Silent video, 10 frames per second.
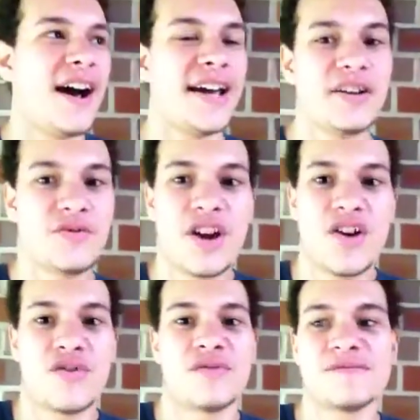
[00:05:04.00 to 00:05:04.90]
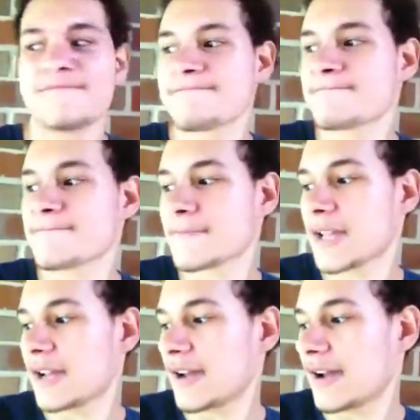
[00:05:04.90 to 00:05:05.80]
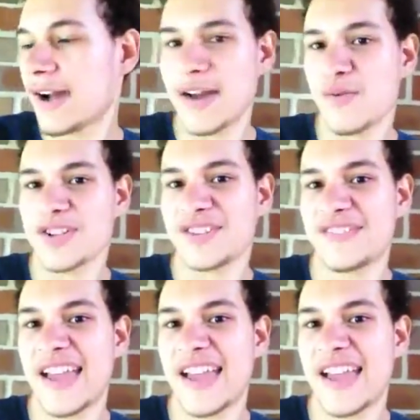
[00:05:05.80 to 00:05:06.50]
I don't know. I wasn't